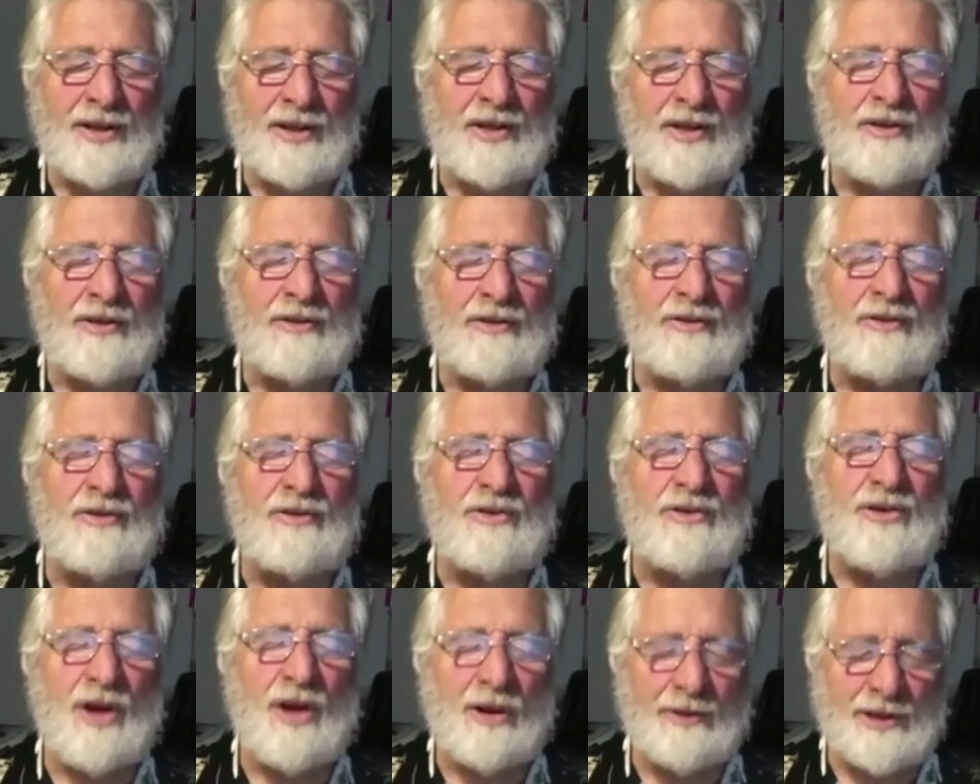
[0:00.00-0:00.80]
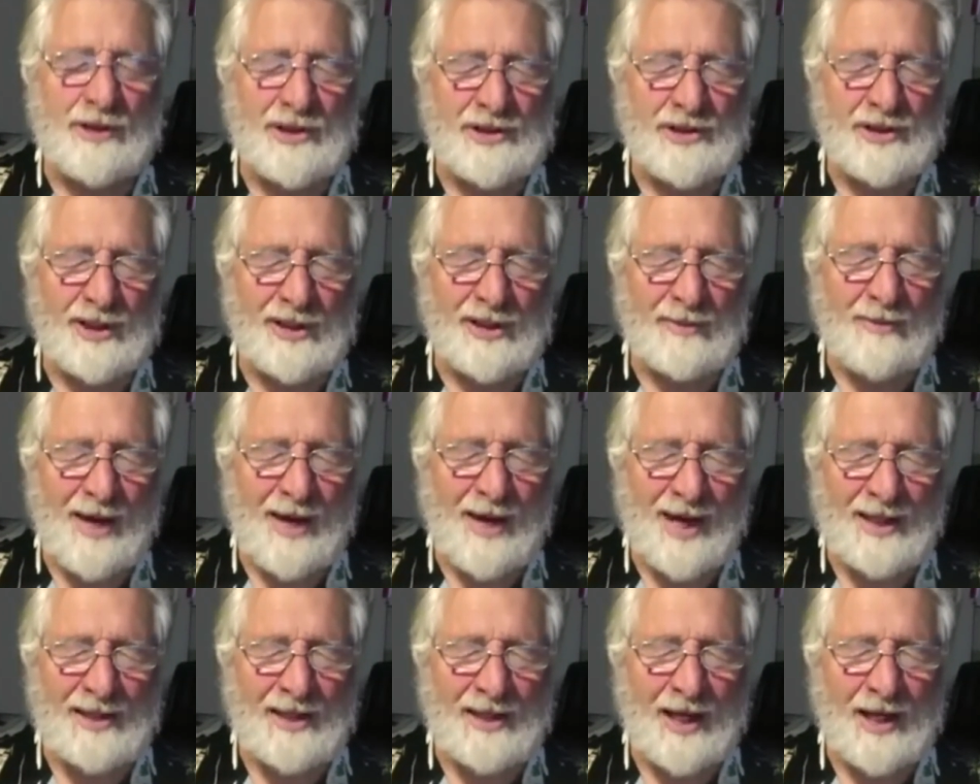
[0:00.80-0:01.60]
nourishing my
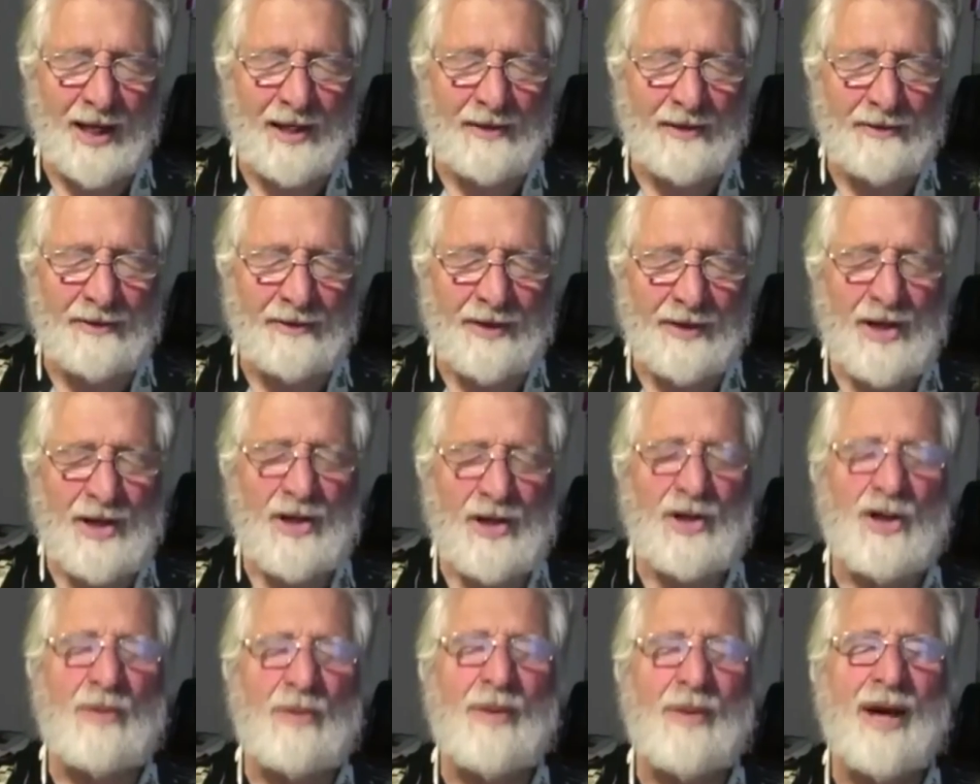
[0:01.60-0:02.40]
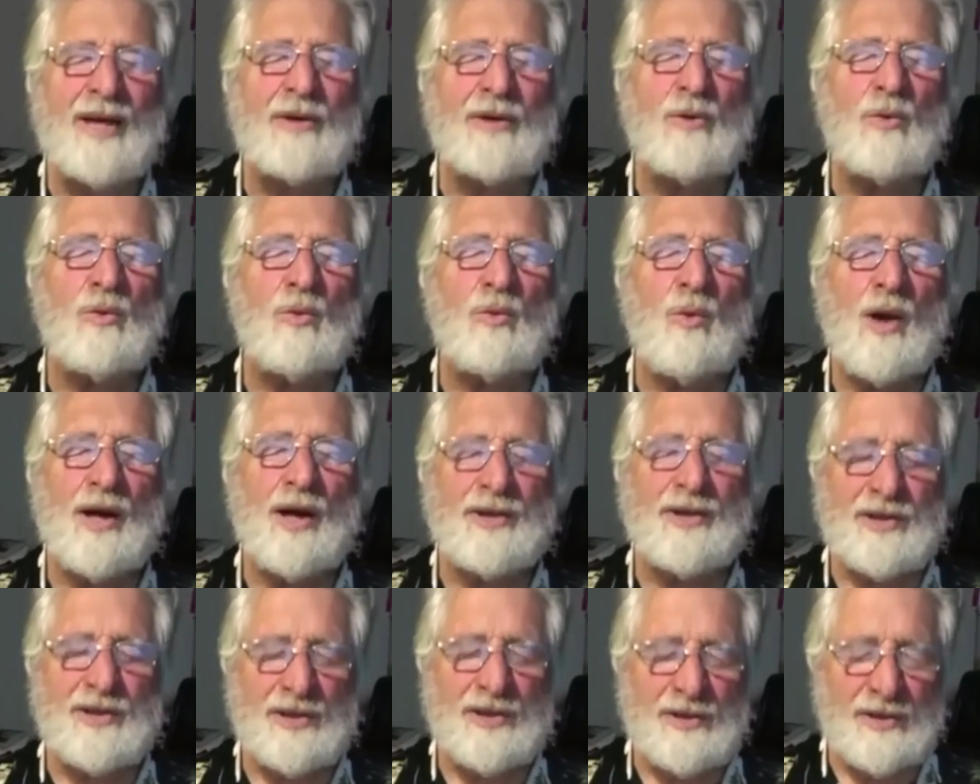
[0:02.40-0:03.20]
life, no matter what
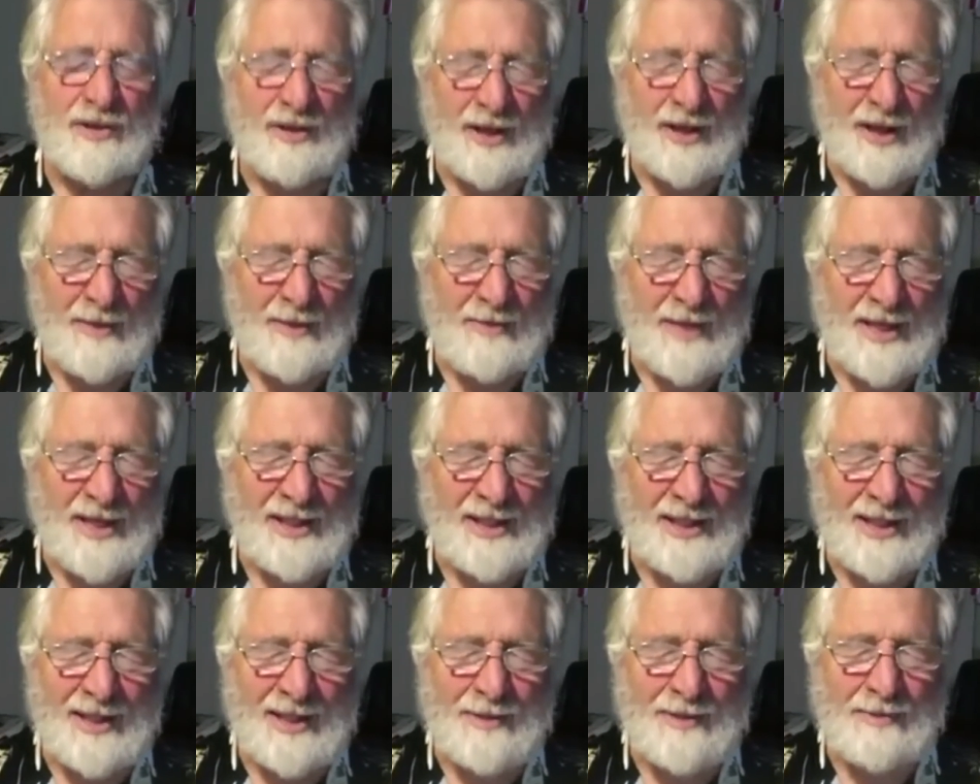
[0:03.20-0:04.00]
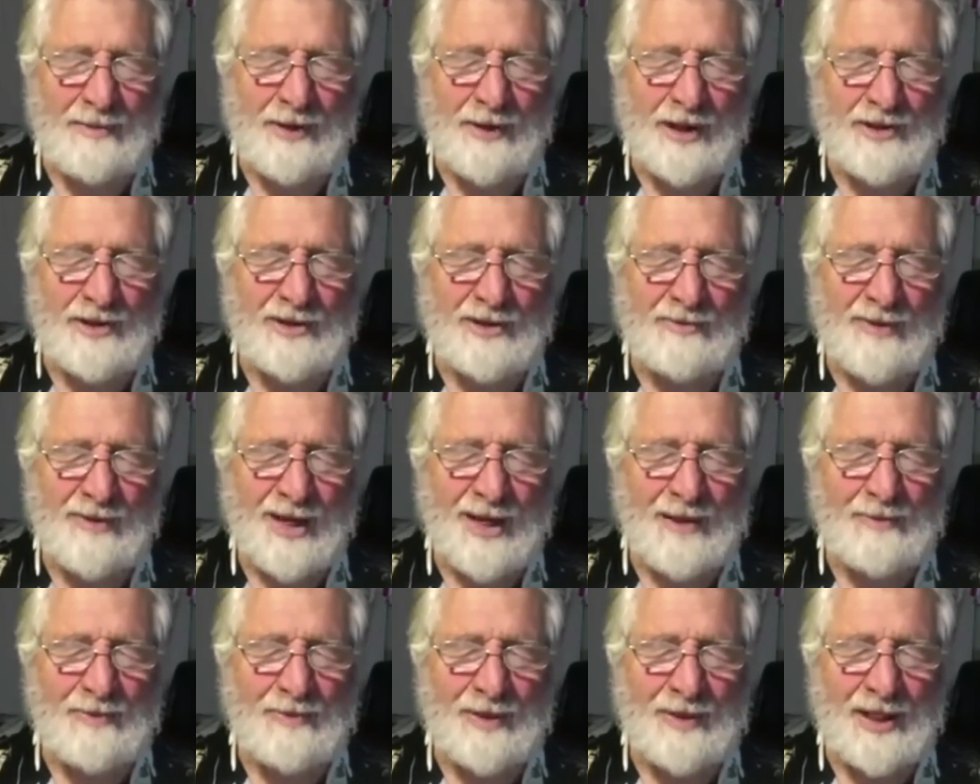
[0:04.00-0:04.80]
the immediate impression might
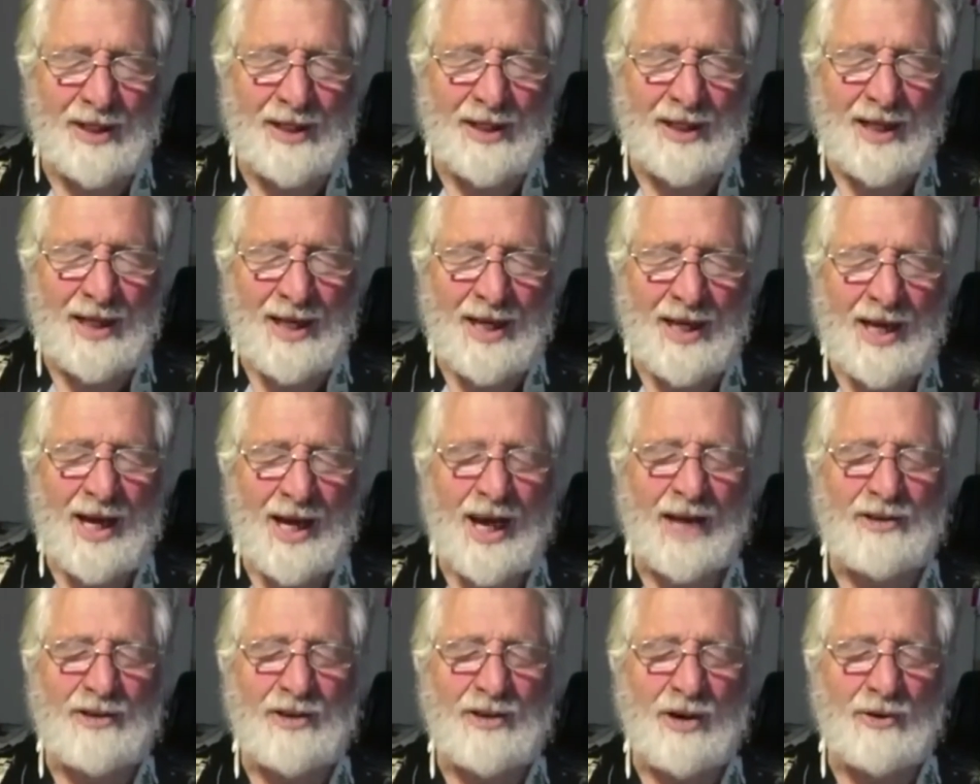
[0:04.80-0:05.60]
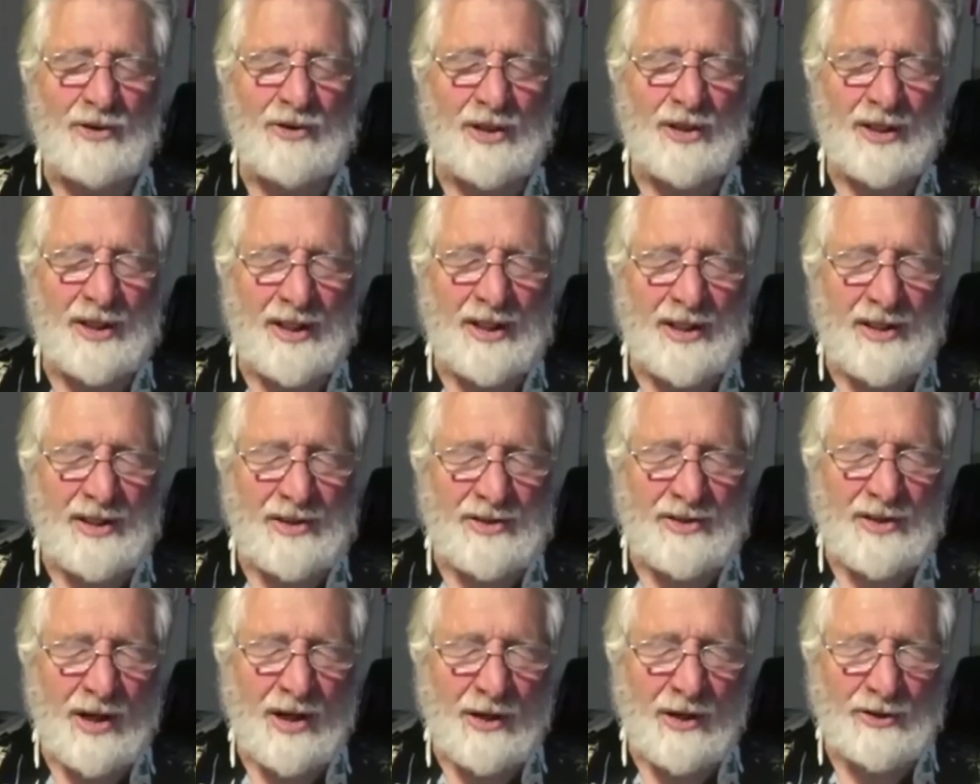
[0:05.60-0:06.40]
be. I know that it is
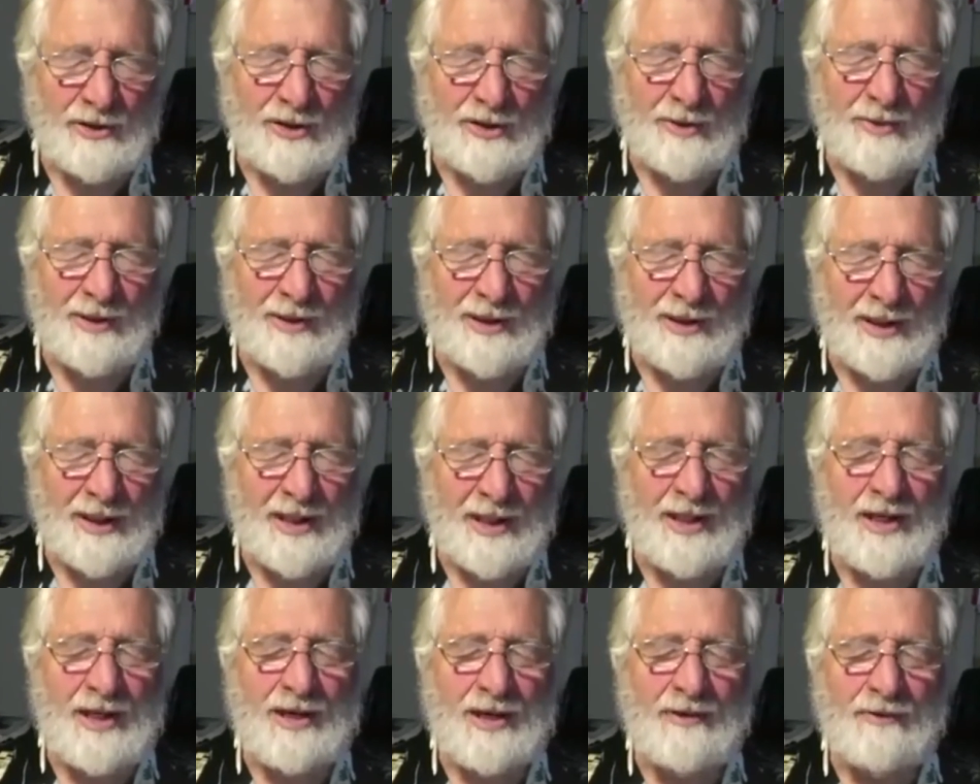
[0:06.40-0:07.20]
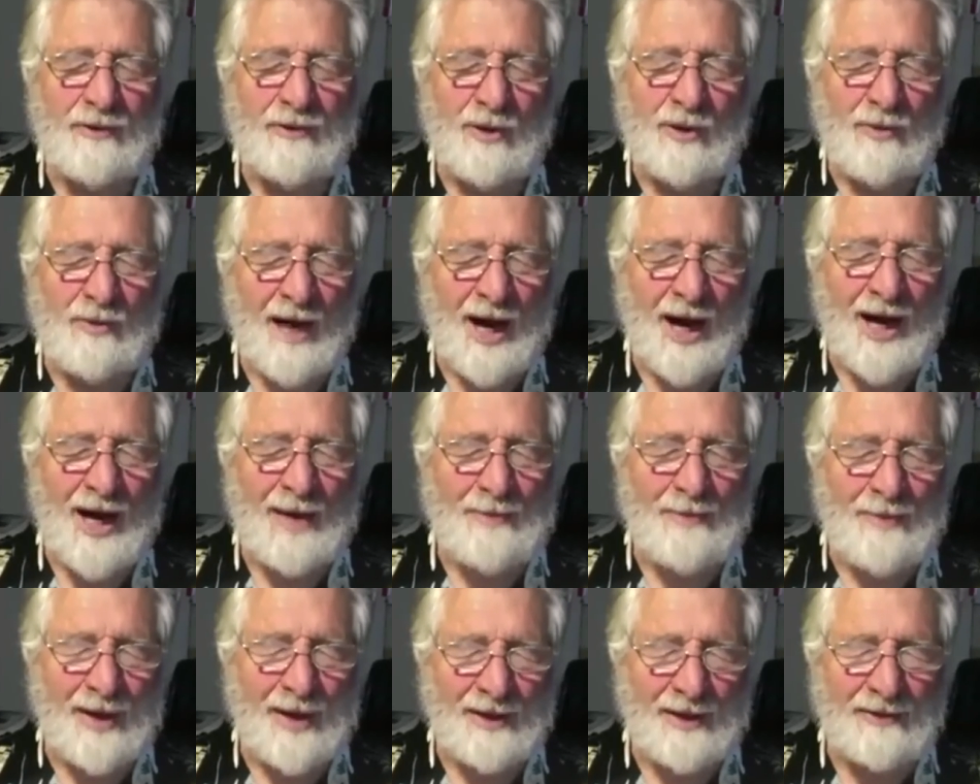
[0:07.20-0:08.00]
ultimately for my
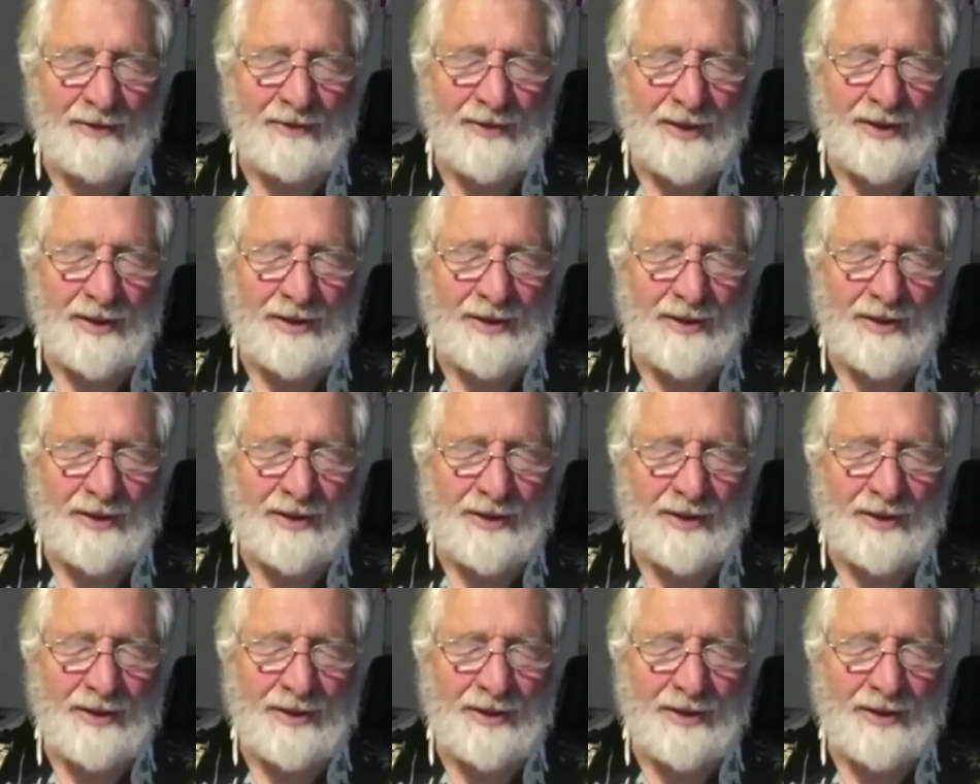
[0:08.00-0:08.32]
benefit.